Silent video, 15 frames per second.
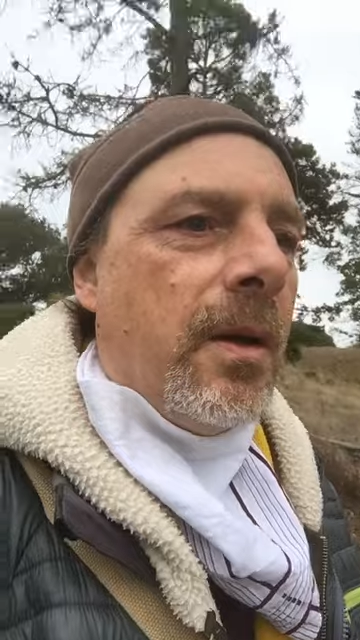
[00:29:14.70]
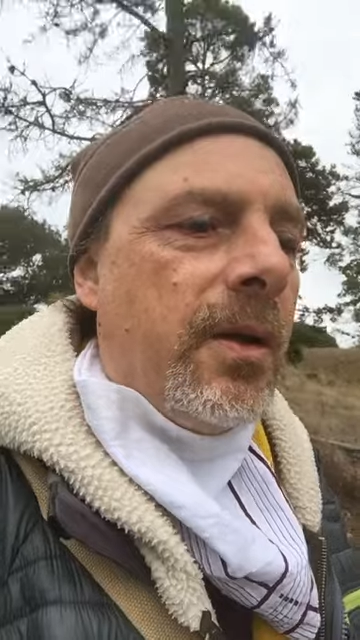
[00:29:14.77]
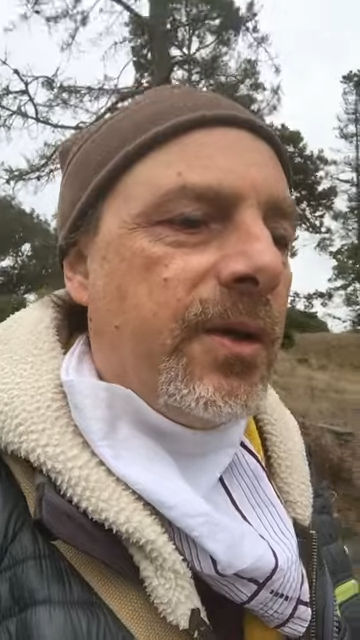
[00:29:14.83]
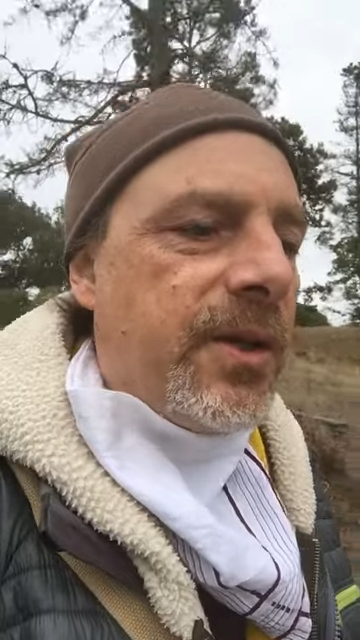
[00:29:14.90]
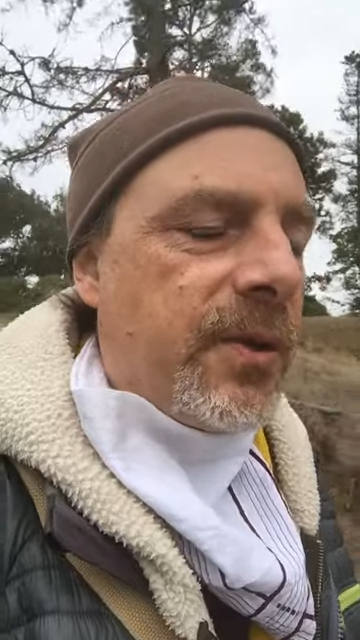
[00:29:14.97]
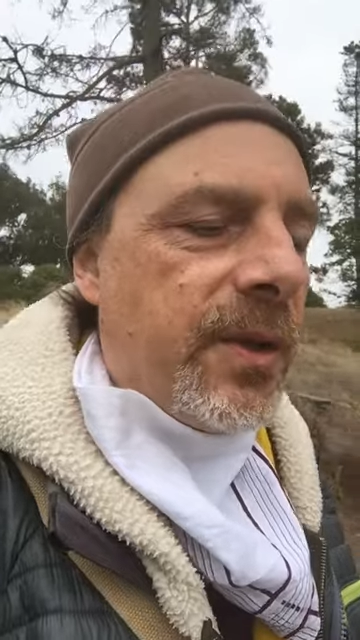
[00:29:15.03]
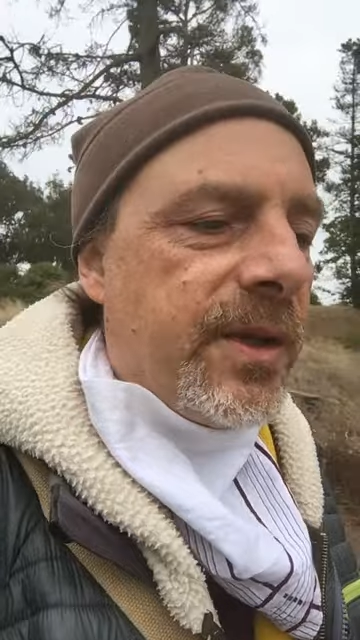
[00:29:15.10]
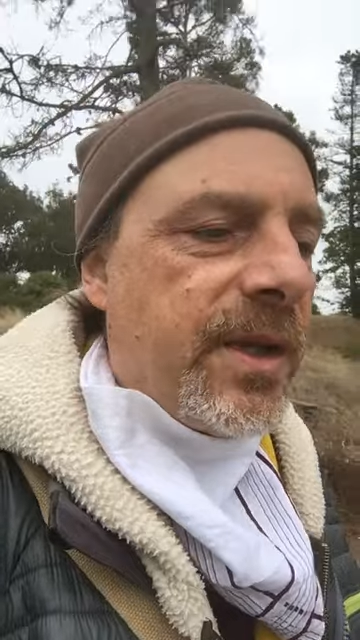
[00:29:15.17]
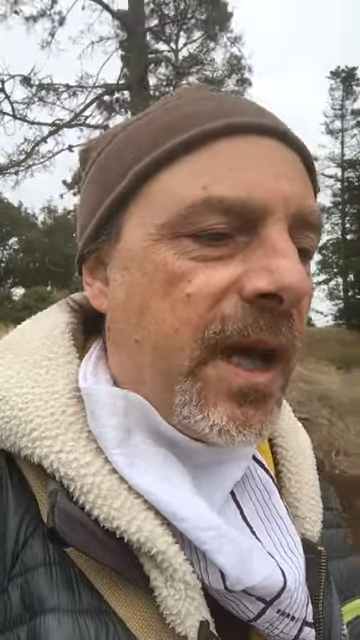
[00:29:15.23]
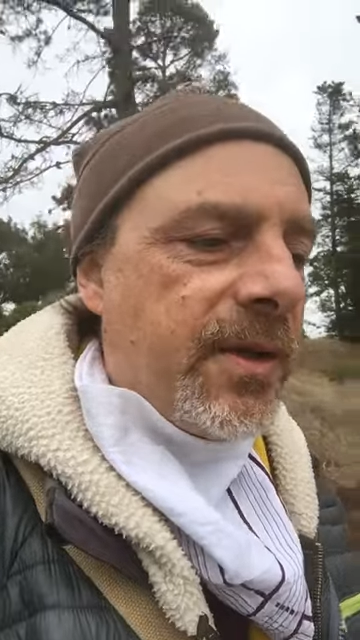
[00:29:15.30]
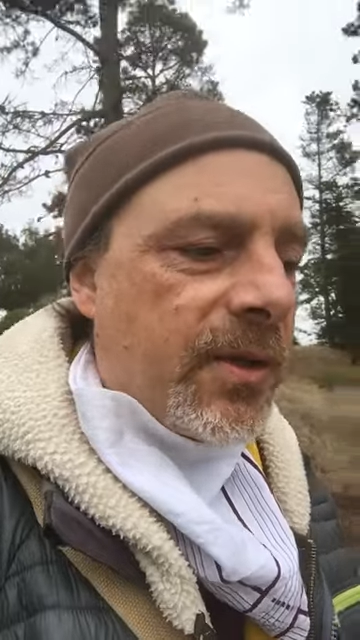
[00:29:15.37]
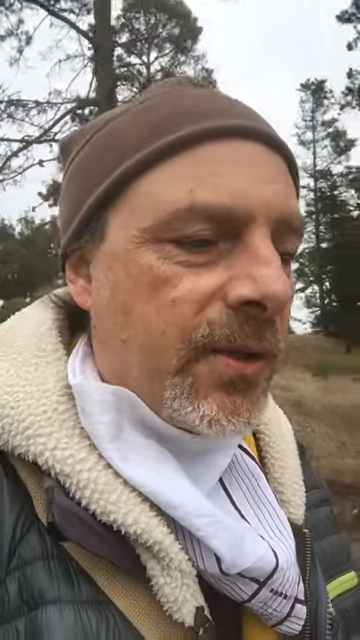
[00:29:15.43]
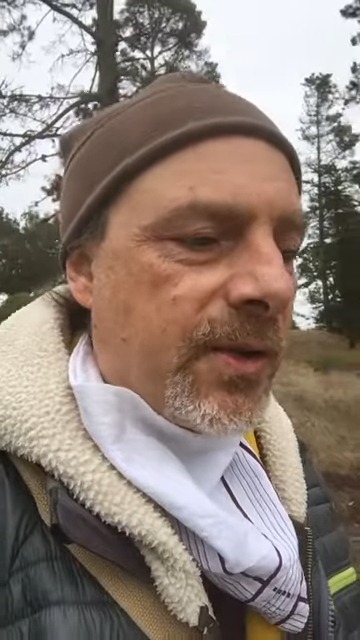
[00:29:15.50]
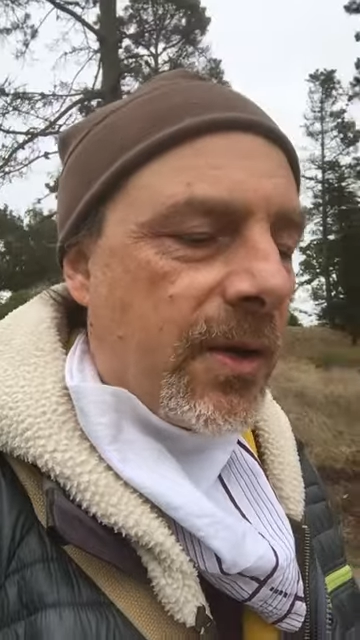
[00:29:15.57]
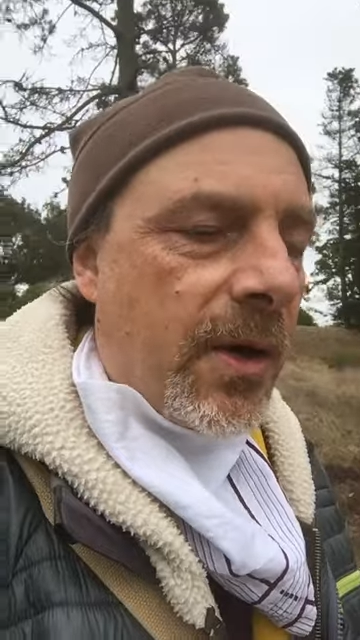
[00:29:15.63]
whose
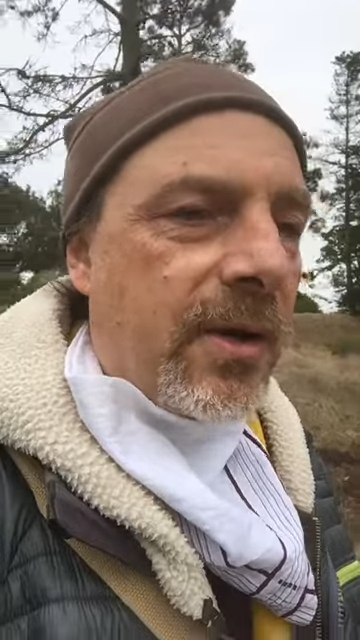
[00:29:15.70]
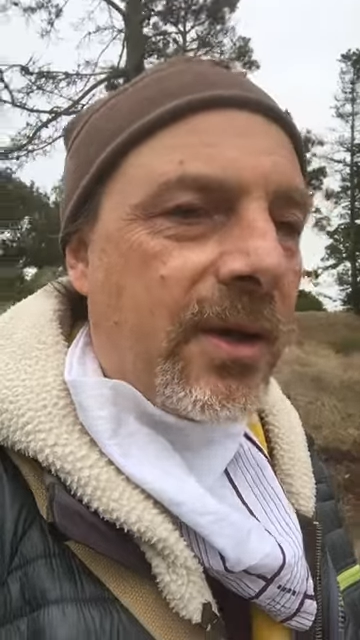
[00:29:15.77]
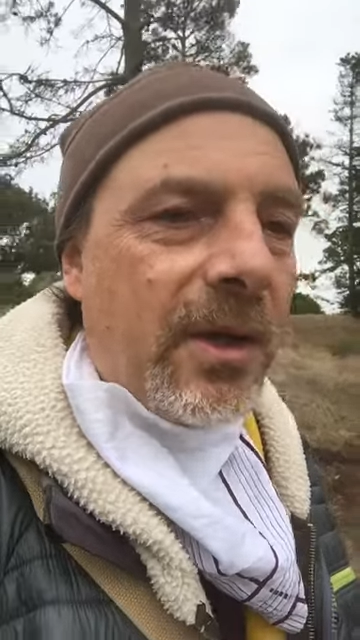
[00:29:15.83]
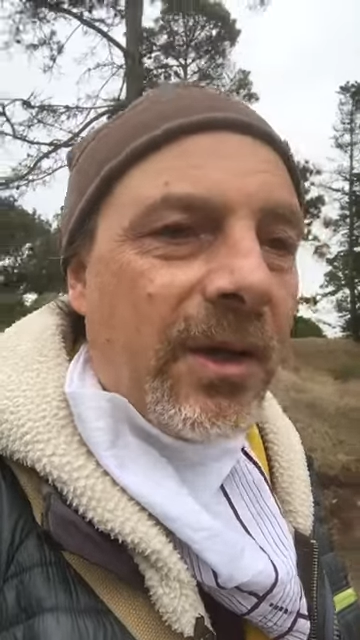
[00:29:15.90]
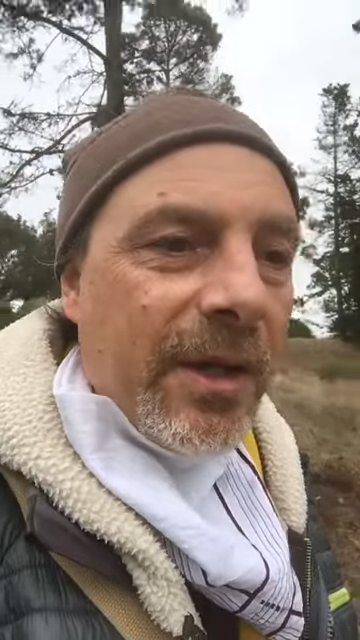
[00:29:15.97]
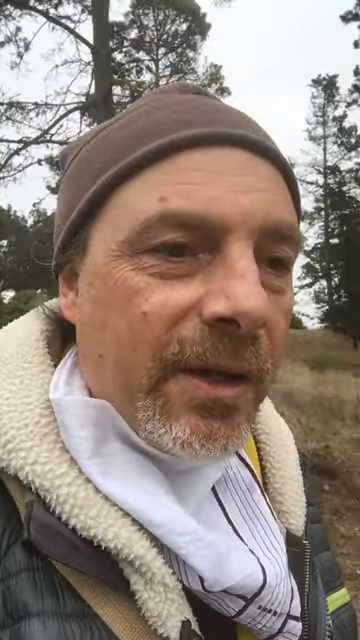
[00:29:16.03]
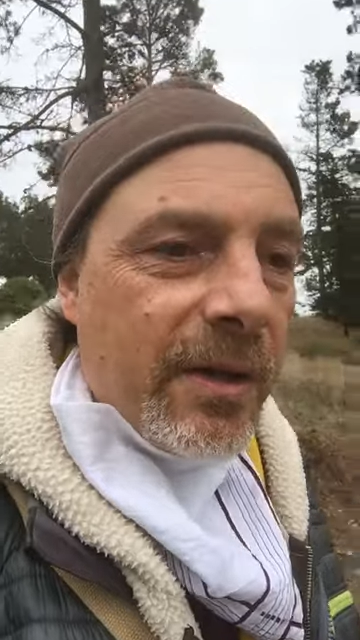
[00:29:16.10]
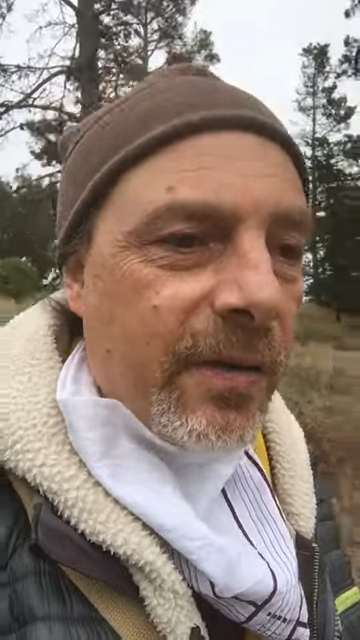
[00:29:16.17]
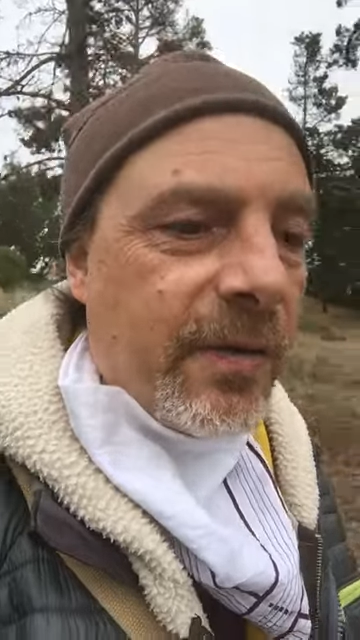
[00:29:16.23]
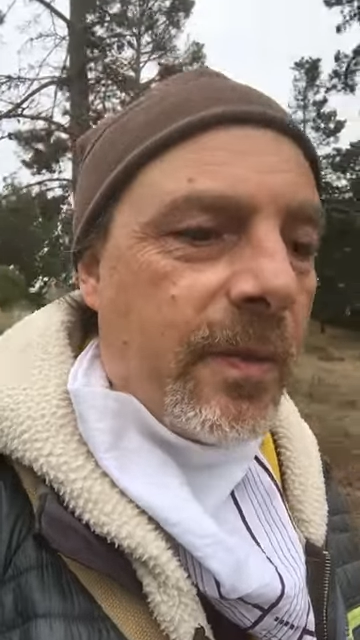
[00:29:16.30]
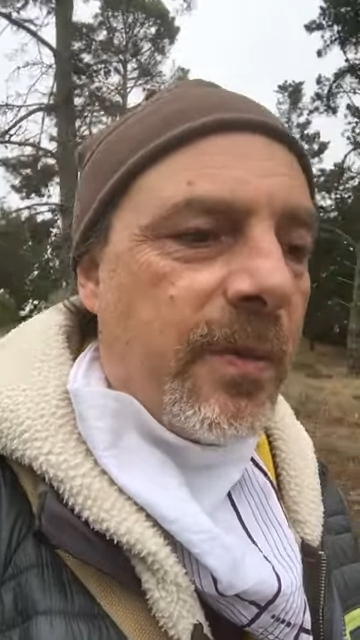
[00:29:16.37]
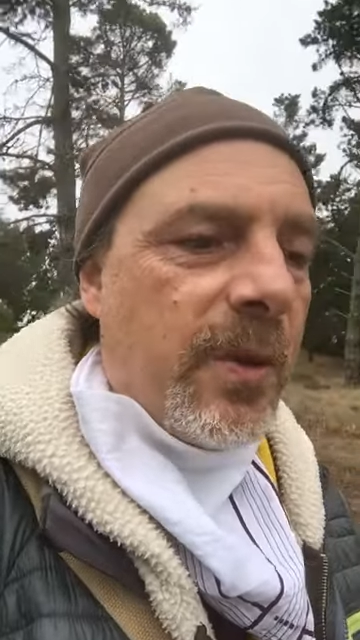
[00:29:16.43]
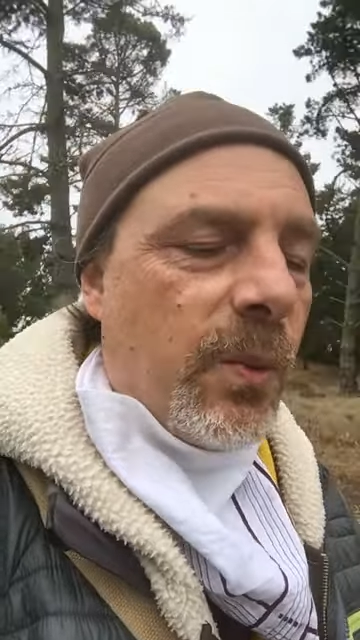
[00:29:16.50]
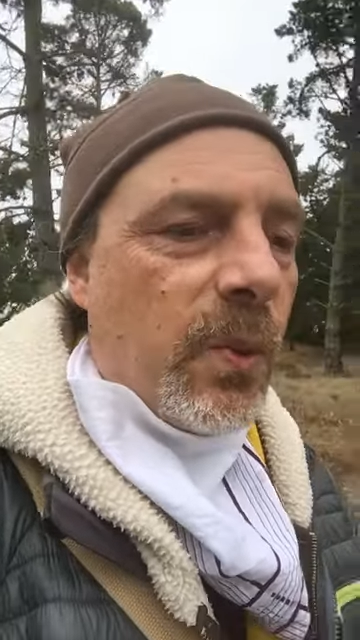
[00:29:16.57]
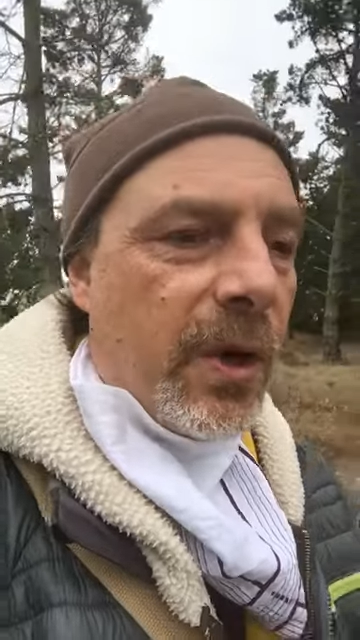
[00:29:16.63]
credentials are clear
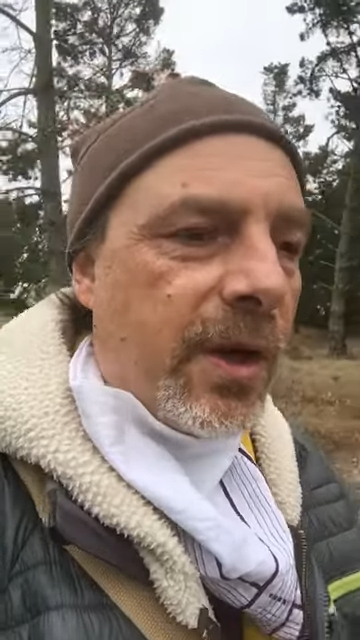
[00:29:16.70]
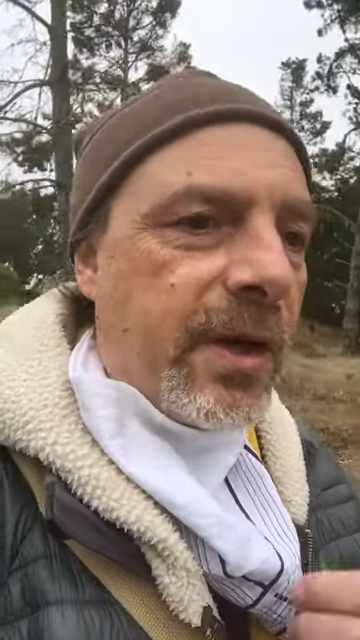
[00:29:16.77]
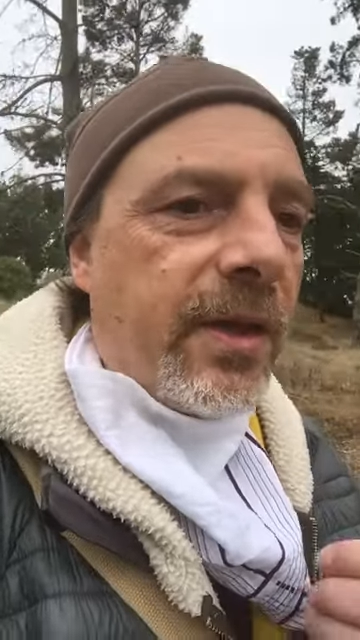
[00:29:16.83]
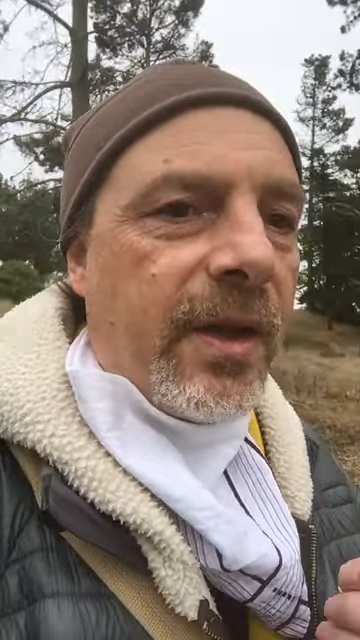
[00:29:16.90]
from the work